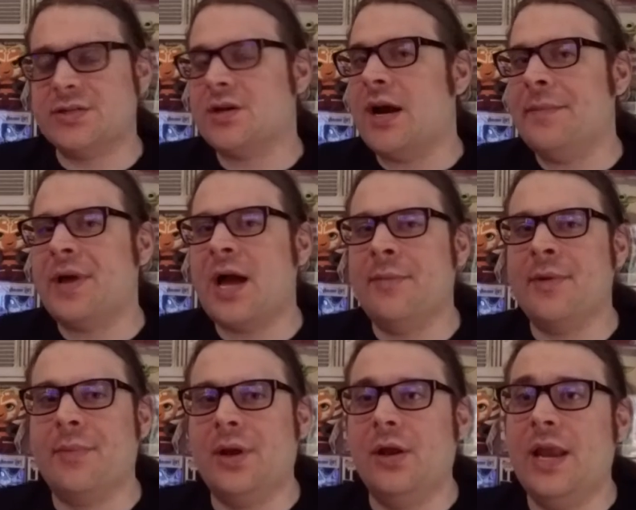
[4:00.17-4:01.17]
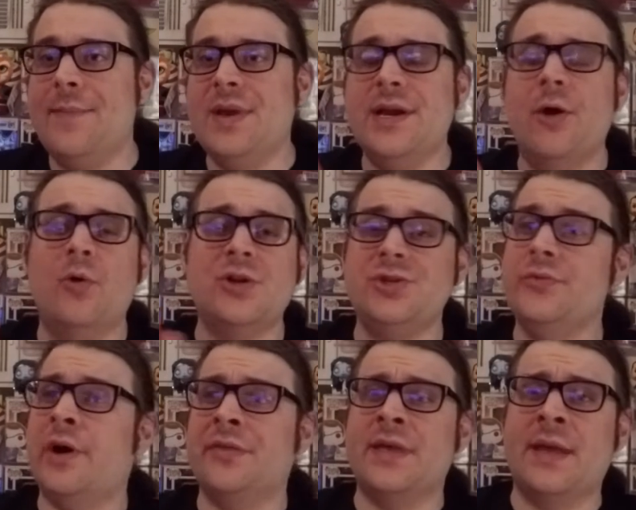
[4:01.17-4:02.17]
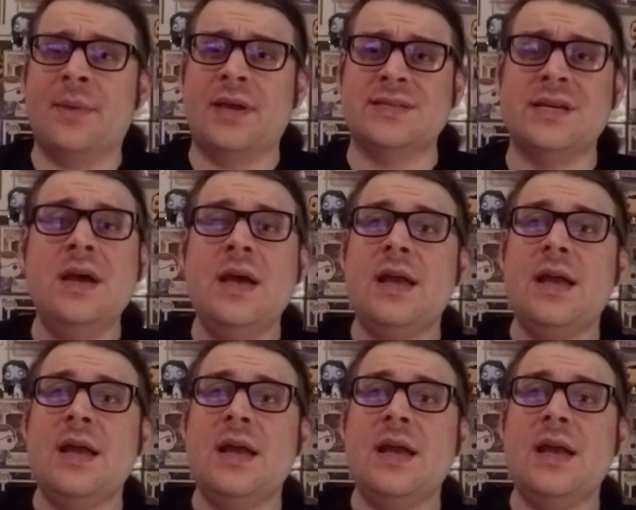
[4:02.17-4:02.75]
subscribe, and comment below. Let me know what you all think, because